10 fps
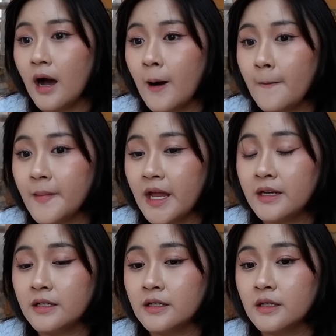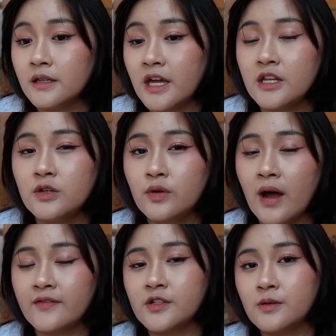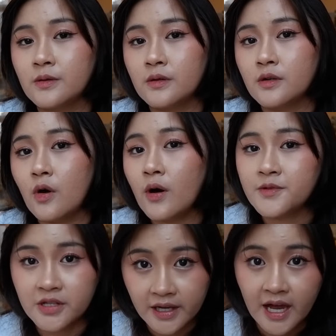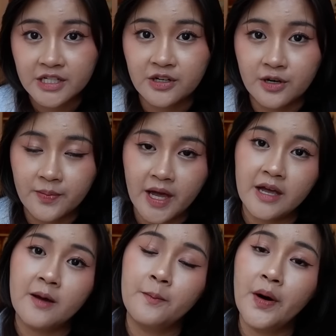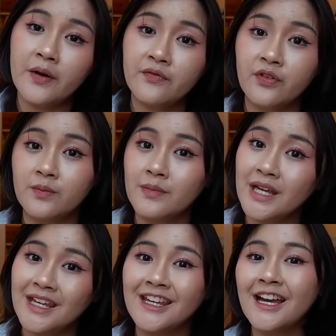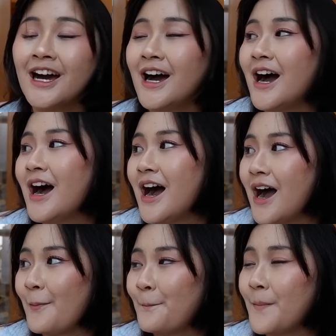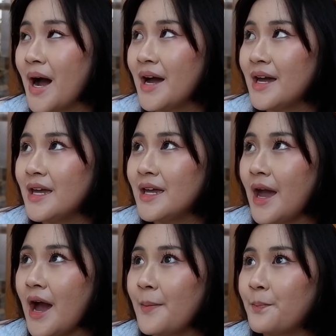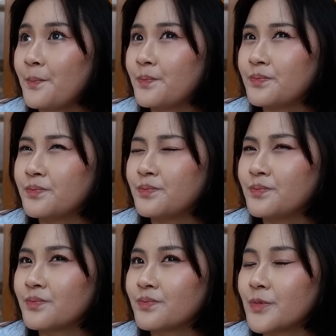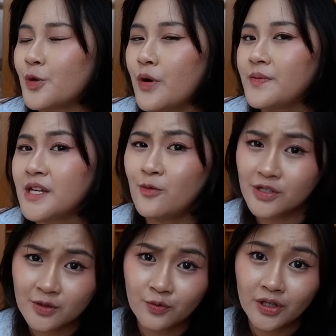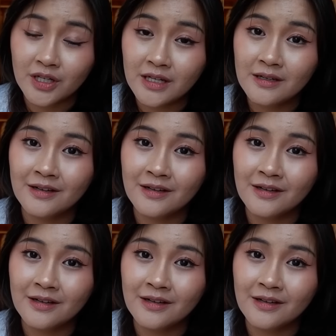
Um, and then you have to go up to the cashier to pay. But for me, my app, the website wasn't working